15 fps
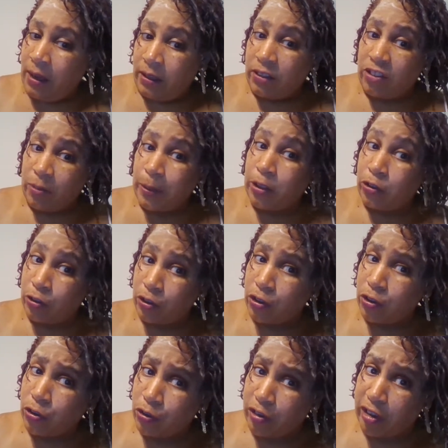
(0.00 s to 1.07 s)
Just make sure you
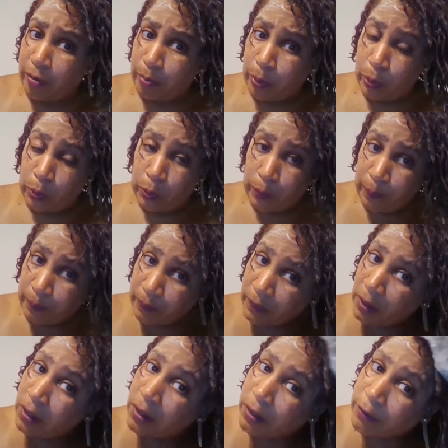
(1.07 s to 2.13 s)
use shampoo
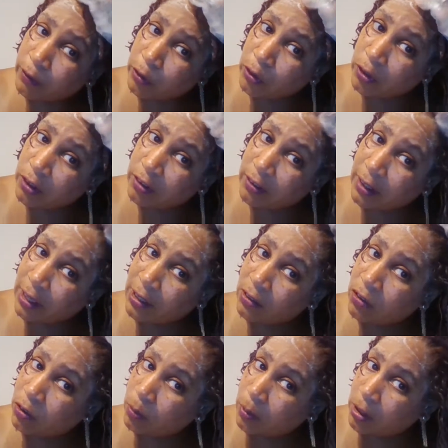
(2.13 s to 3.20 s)
if you decide
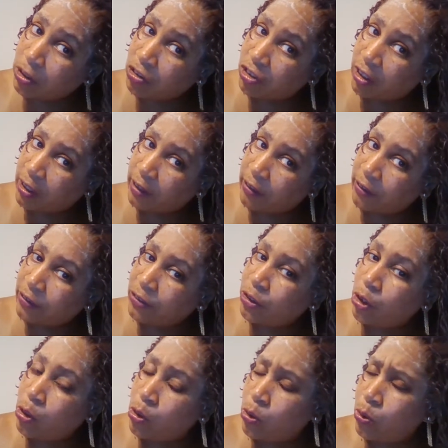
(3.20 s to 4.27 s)
to bleach hair.
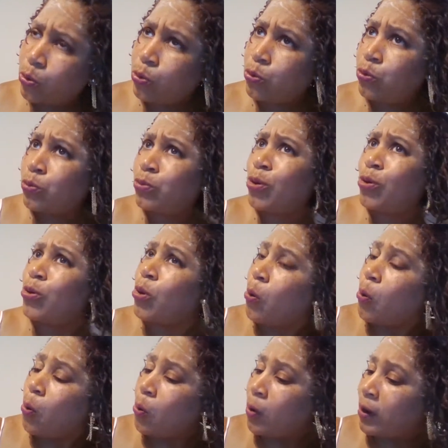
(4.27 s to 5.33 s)
No, don't
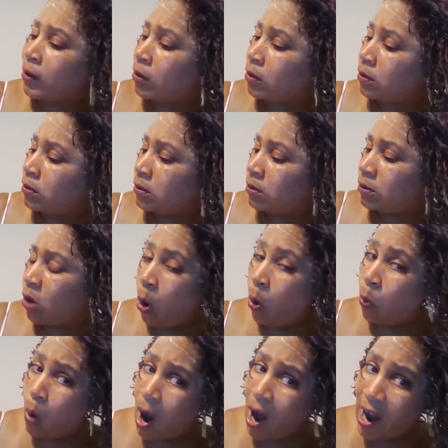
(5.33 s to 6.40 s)
go and
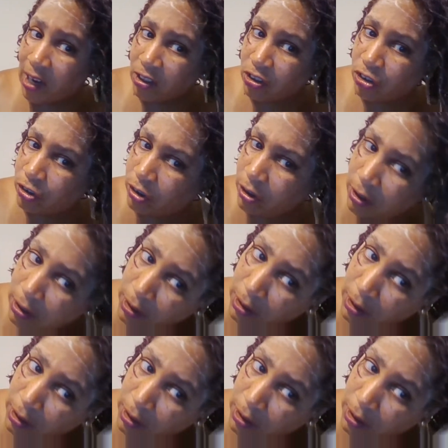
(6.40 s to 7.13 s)
co-wash.